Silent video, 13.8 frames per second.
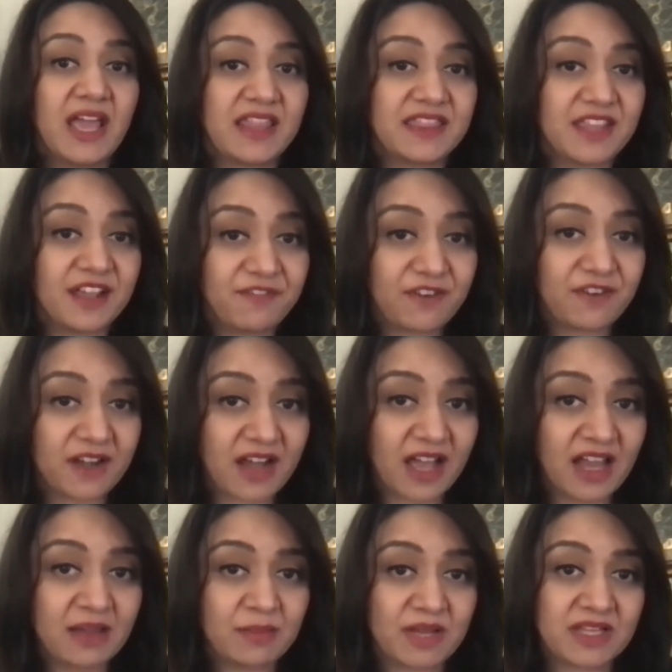in different
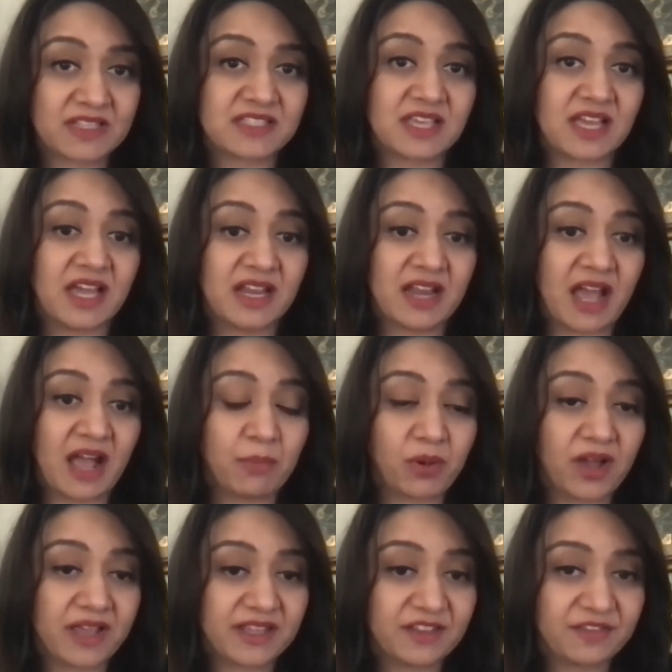elements and
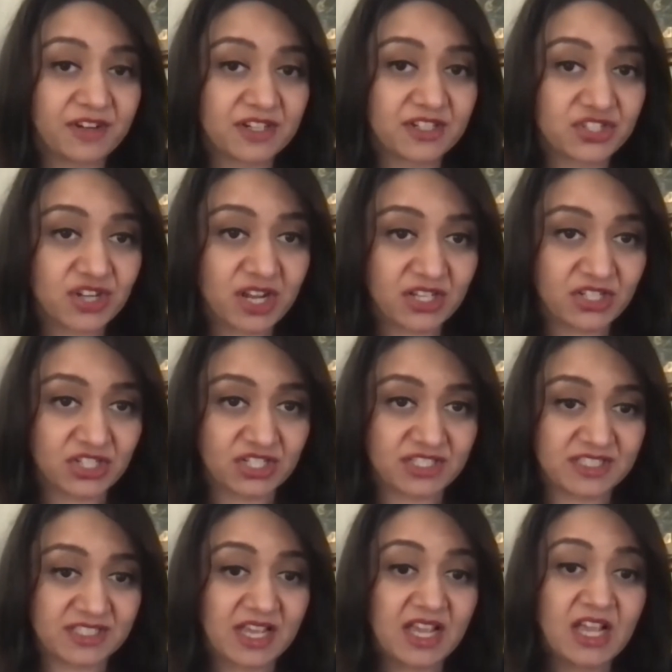apply different
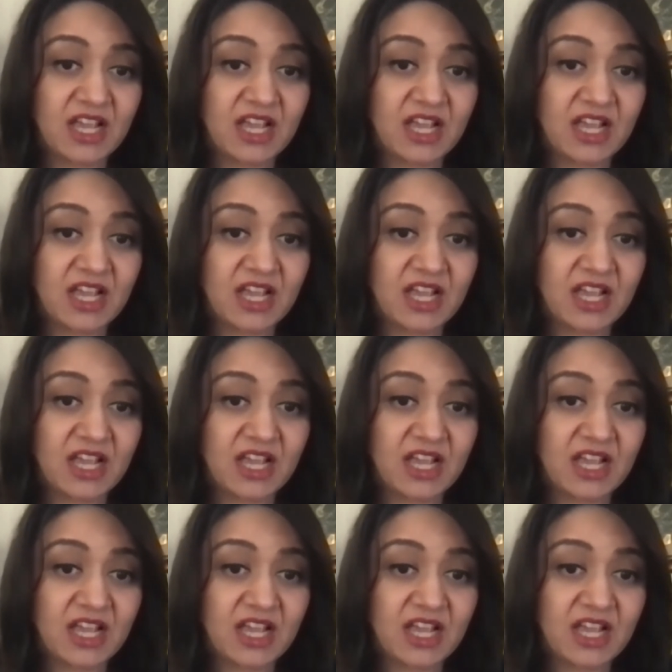strategies.